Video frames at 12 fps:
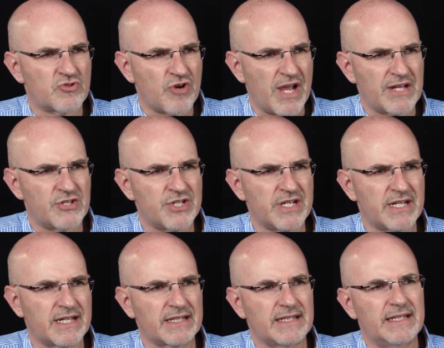
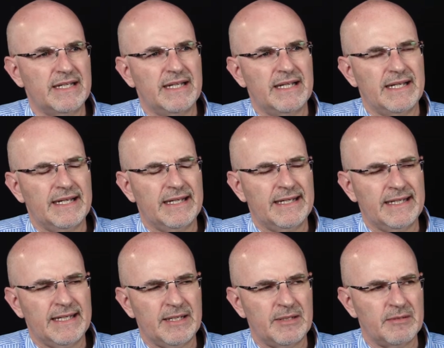tragic
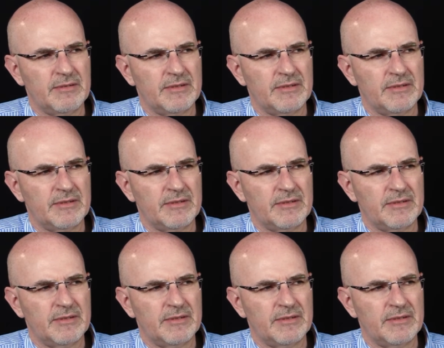uh,